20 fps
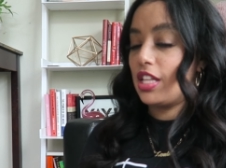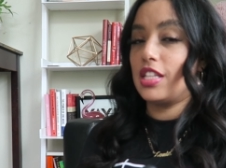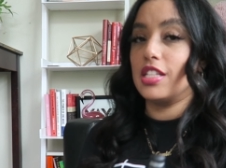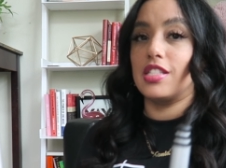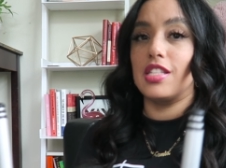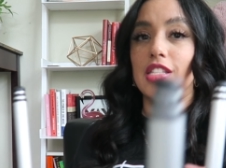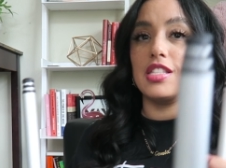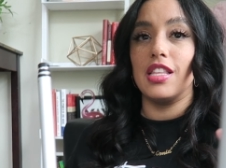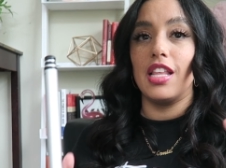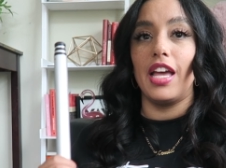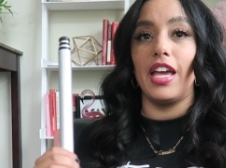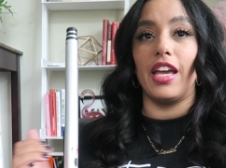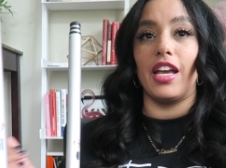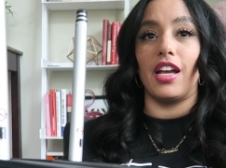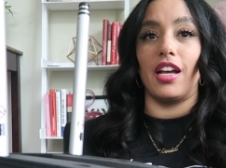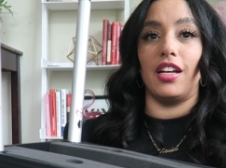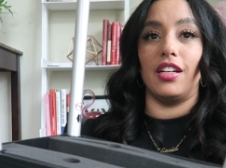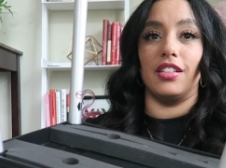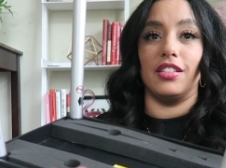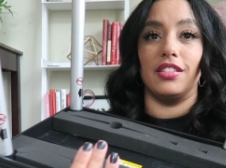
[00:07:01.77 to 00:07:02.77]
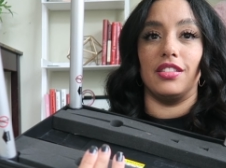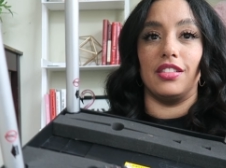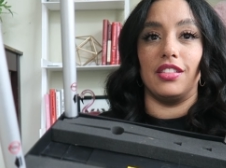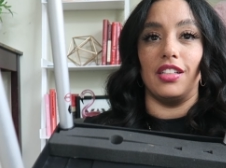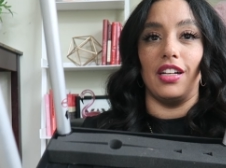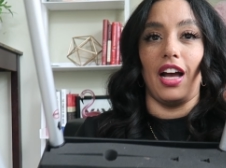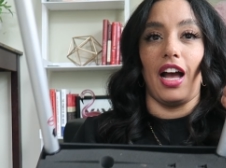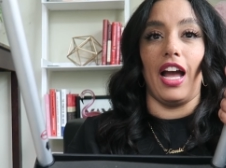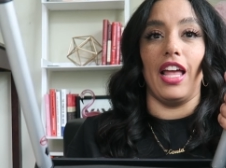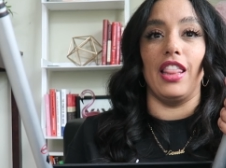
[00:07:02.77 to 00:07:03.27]
This is like,
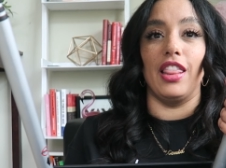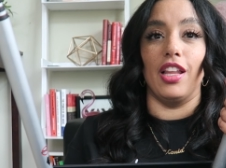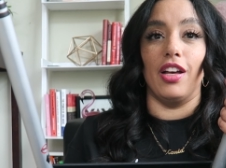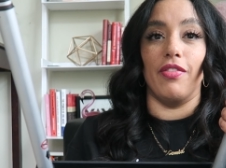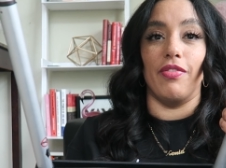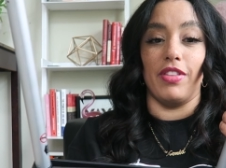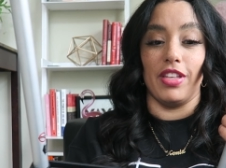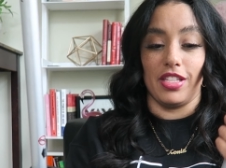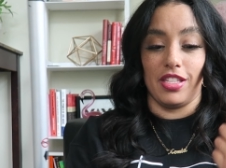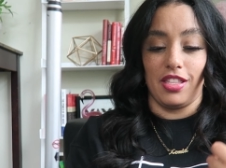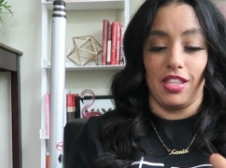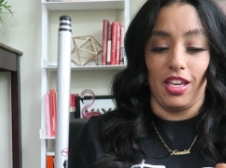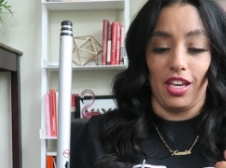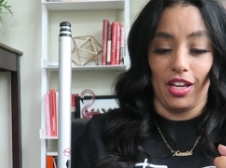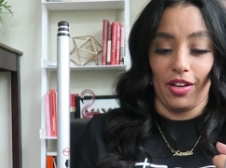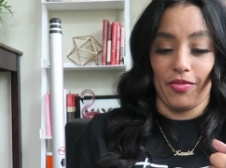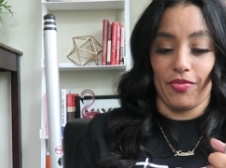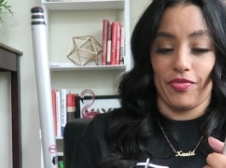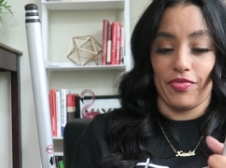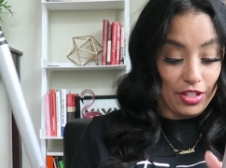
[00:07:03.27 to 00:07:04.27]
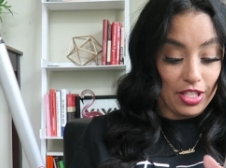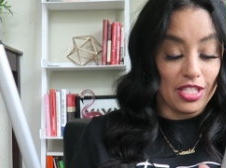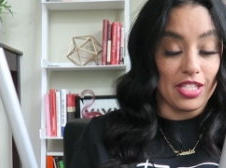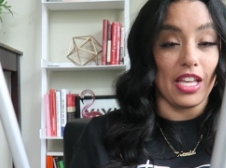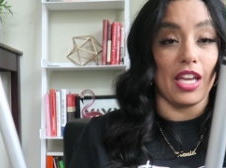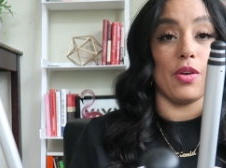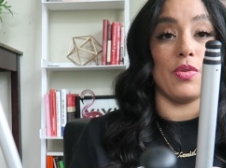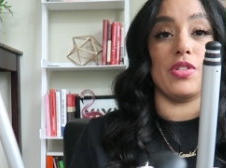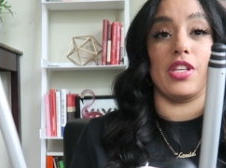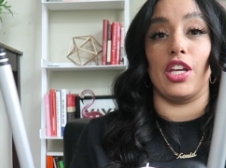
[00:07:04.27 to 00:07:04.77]
I love this thing. I have to
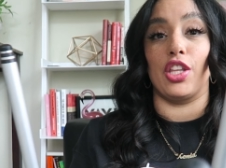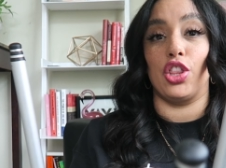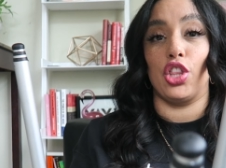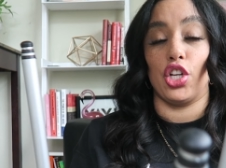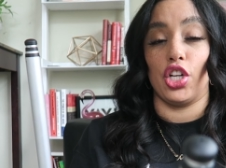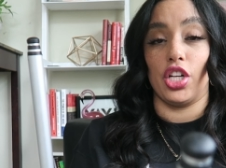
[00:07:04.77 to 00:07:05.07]
say it was like